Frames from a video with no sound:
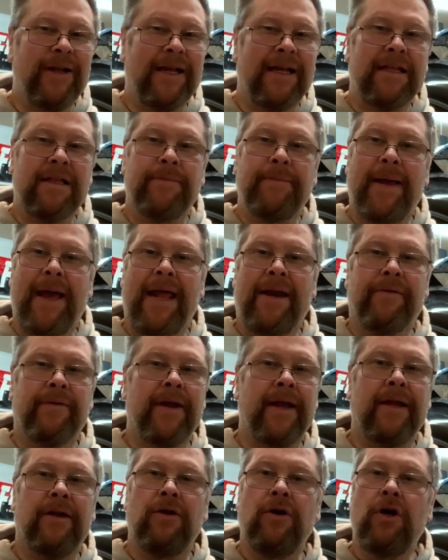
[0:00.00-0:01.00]
I got the
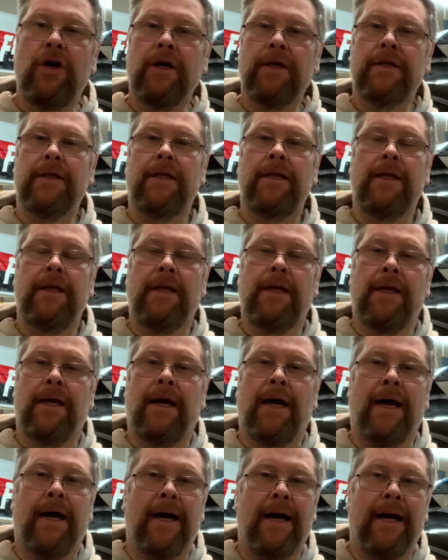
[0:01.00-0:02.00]
battery unhooked.
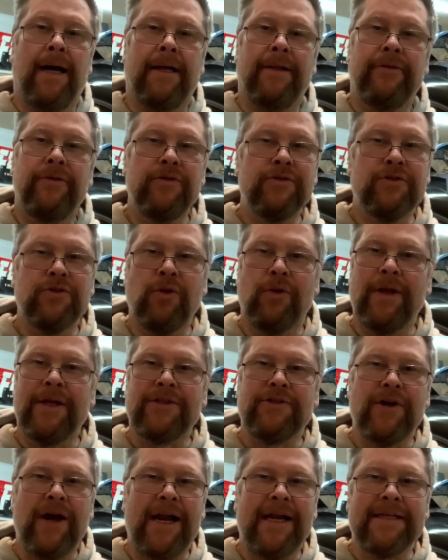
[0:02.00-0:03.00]
There's no
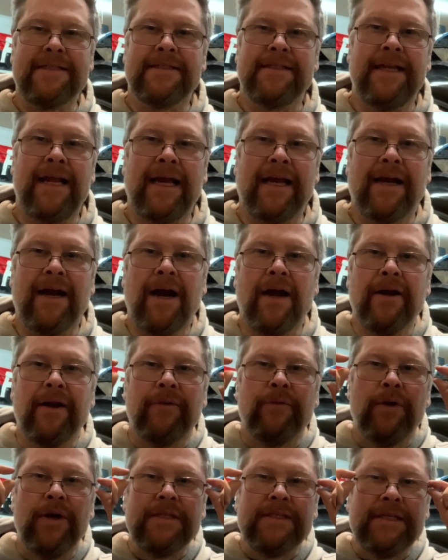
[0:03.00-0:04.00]
electronics in that car that
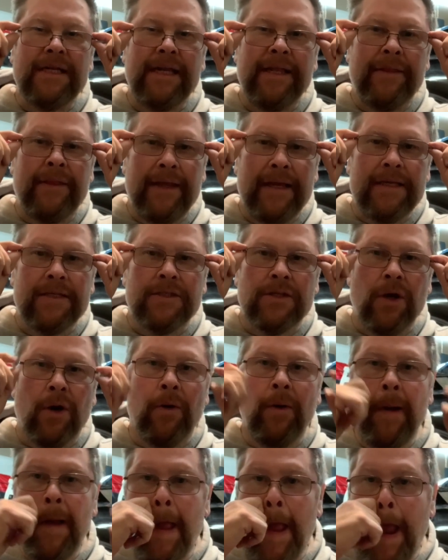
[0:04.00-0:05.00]
runs anything,
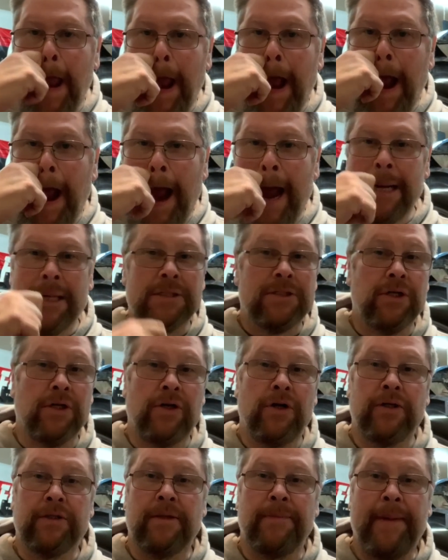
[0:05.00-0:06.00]
so I just
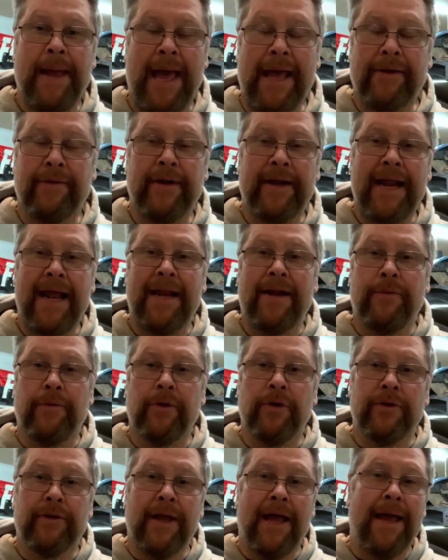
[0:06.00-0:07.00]
unhook the battery in it in the
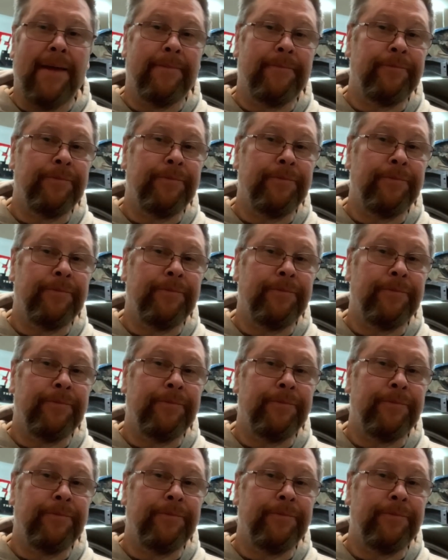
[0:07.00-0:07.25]
wintertime.